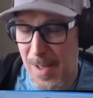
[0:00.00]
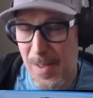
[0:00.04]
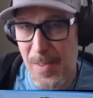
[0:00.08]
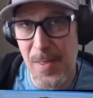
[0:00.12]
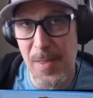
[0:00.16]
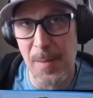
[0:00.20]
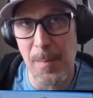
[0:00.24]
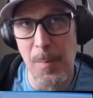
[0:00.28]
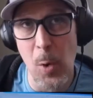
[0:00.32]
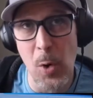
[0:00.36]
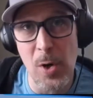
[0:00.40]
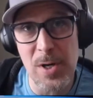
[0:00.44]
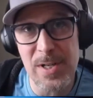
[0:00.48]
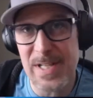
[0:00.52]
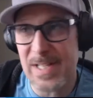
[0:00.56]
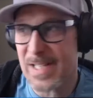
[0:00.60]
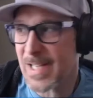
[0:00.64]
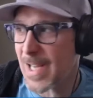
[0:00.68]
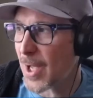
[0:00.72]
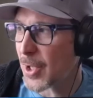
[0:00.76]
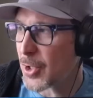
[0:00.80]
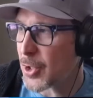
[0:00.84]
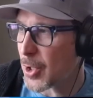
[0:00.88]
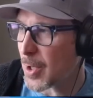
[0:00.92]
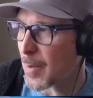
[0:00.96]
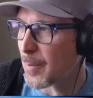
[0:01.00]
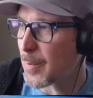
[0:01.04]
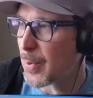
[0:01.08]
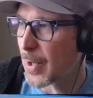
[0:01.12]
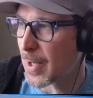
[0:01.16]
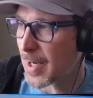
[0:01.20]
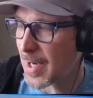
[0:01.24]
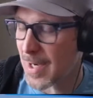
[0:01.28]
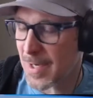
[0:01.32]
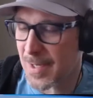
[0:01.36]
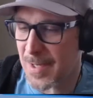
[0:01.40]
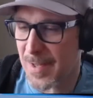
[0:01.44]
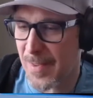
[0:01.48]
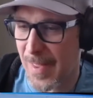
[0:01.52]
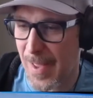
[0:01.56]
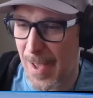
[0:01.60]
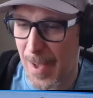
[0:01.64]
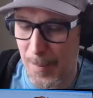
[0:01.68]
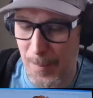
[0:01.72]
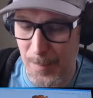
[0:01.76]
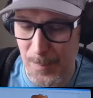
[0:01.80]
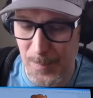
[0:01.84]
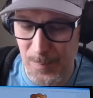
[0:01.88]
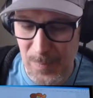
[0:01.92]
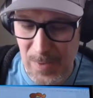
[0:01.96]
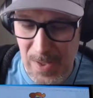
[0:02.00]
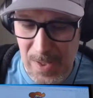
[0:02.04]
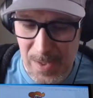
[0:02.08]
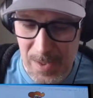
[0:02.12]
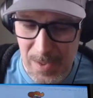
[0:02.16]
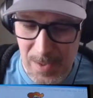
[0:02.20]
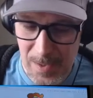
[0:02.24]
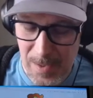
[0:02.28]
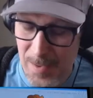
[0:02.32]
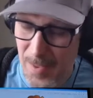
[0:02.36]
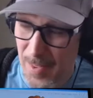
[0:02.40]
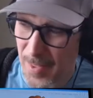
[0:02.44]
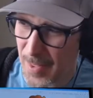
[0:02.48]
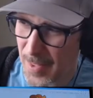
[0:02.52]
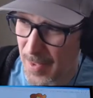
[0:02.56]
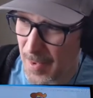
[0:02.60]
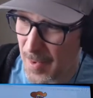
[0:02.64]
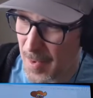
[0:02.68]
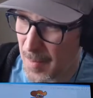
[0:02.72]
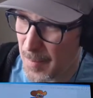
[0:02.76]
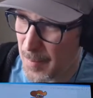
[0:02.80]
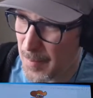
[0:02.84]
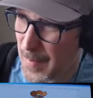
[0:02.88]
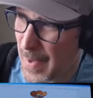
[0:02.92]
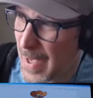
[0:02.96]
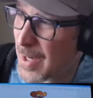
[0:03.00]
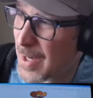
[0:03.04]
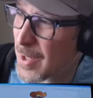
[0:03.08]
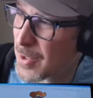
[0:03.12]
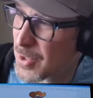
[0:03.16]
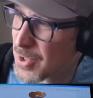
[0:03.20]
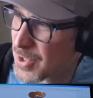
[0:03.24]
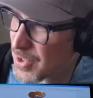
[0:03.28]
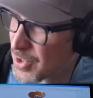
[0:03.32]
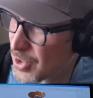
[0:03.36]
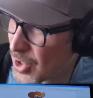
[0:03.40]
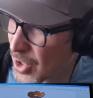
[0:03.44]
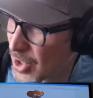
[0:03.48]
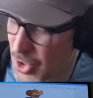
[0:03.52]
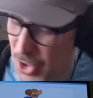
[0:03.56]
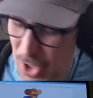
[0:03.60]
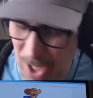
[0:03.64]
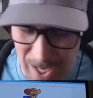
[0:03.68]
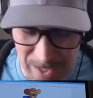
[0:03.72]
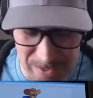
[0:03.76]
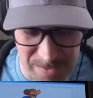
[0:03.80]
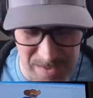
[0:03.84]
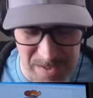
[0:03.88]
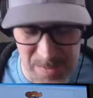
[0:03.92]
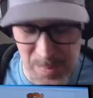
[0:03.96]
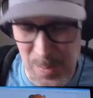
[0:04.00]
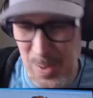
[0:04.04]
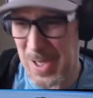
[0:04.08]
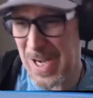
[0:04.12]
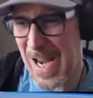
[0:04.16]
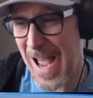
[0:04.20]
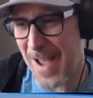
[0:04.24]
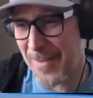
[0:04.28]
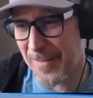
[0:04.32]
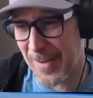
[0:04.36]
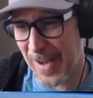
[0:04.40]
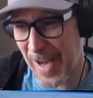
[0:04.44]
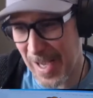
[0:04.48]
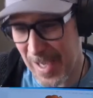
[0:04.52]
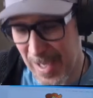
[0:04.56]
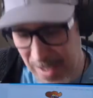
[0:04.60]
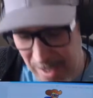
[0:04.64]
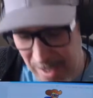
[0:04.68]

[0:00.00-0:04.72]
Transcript: The more detail you can put into them, the better the chance of someone navigating